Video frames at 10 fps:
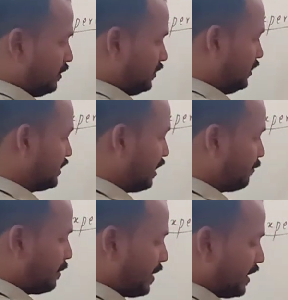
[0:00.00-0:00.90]
these
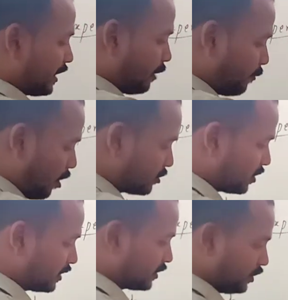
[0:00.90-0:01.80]
alpha particle falls
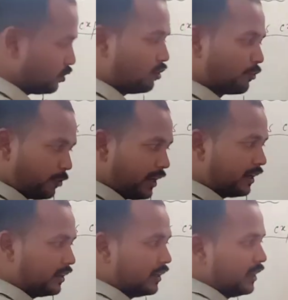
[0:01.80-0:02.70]
on the thin gold
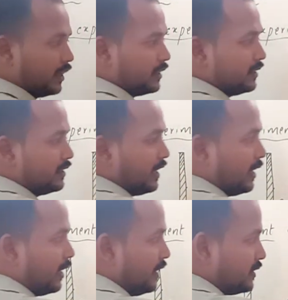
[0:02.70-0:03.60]
foil,
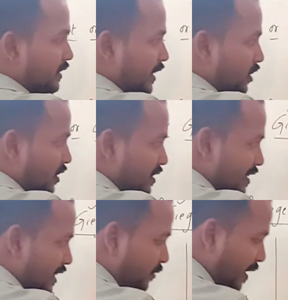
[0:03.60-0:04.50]
they incident on a
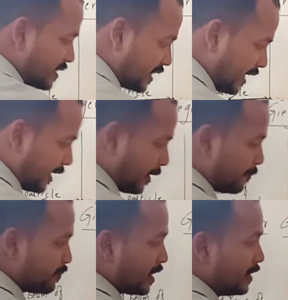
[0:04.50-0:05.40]
zinc sulfide
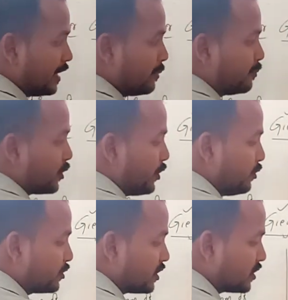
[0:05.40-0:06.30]
screen. They
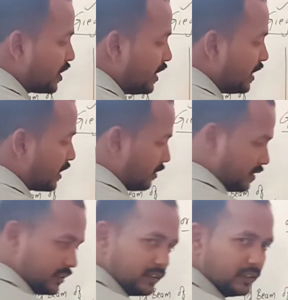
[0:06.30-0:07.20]
produces
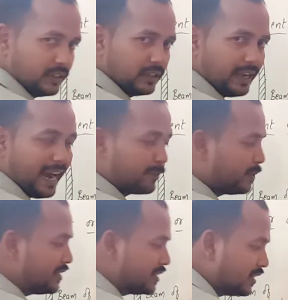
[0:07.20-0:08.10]
here at
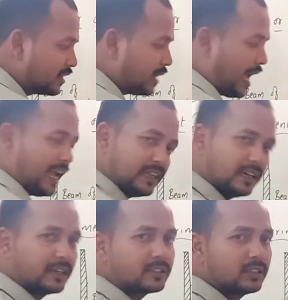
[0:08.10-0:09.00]
particular
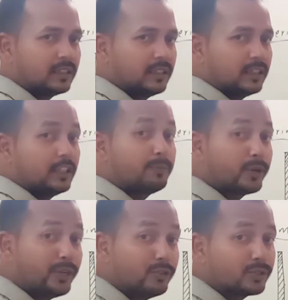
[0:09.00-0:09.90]
angles, they
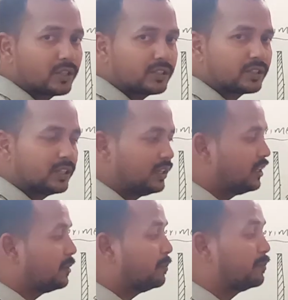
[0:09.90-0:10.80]
produces
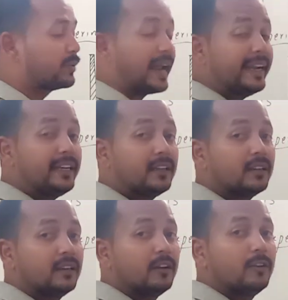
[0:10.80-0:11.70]
bright
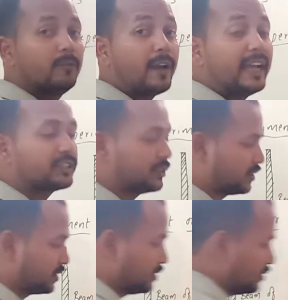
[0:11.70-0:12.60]

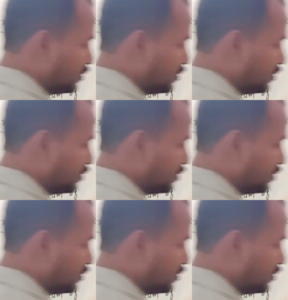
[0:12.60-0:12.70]
flashes.